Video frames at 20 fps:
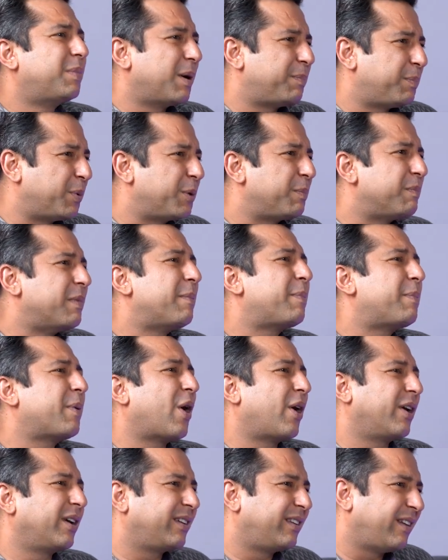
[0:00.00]
put my
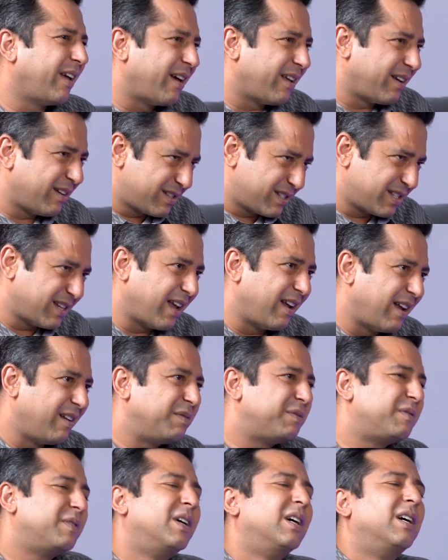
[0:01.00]
product there
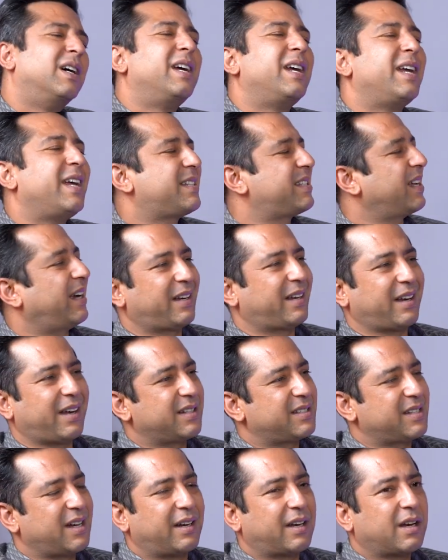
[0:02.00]
itself, etc.,
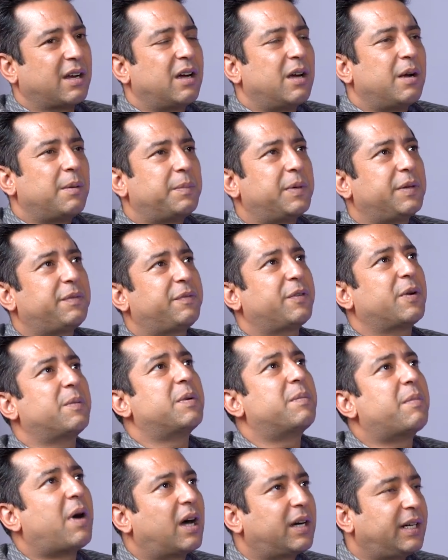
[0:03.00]
etc. But from a
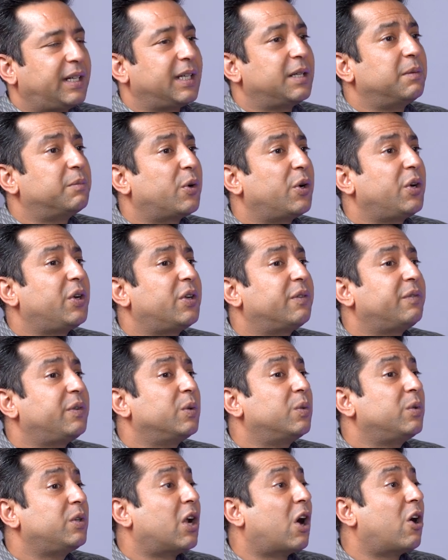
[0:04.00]
marketing point of
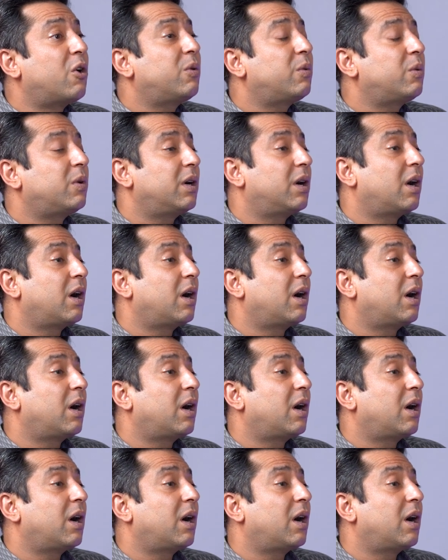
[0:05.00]
view, now